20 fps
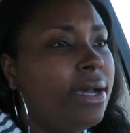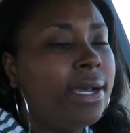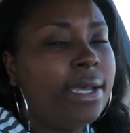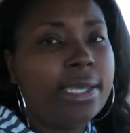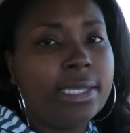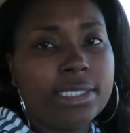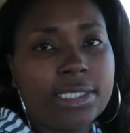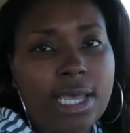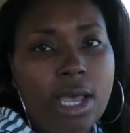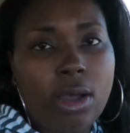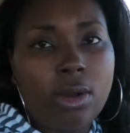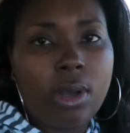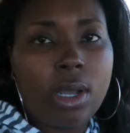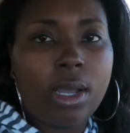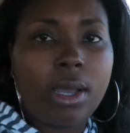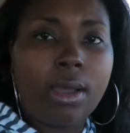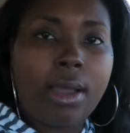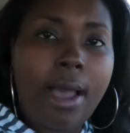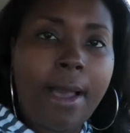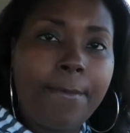I guess I'll
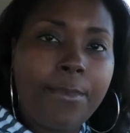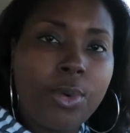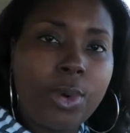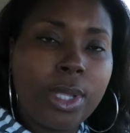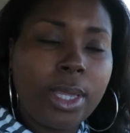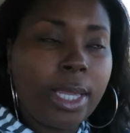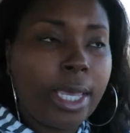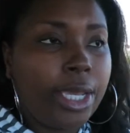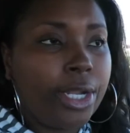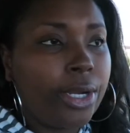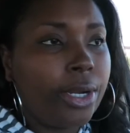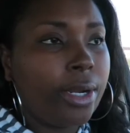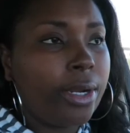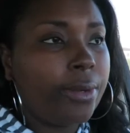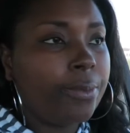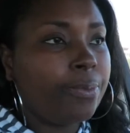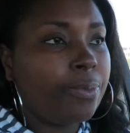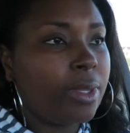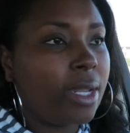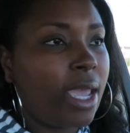hop on
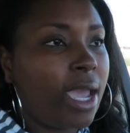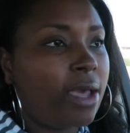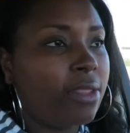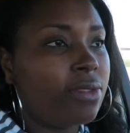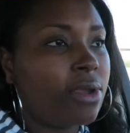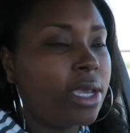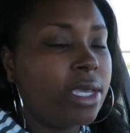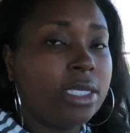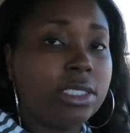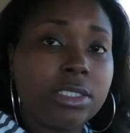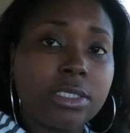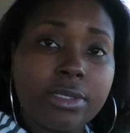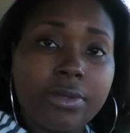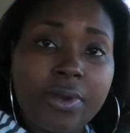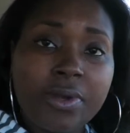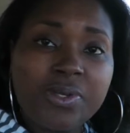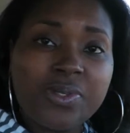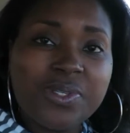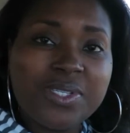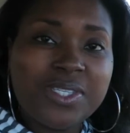later after I get to the
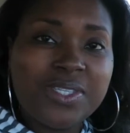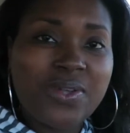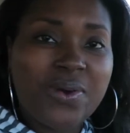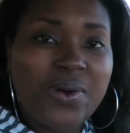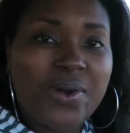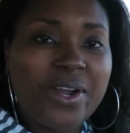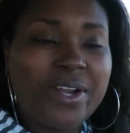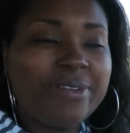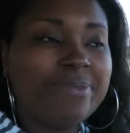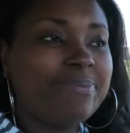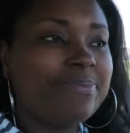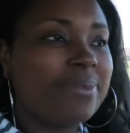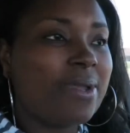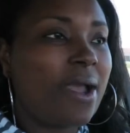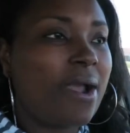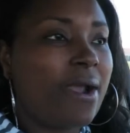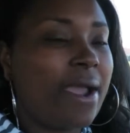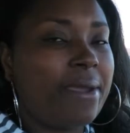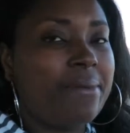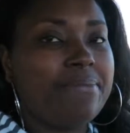grocery store.
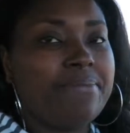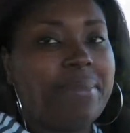All right,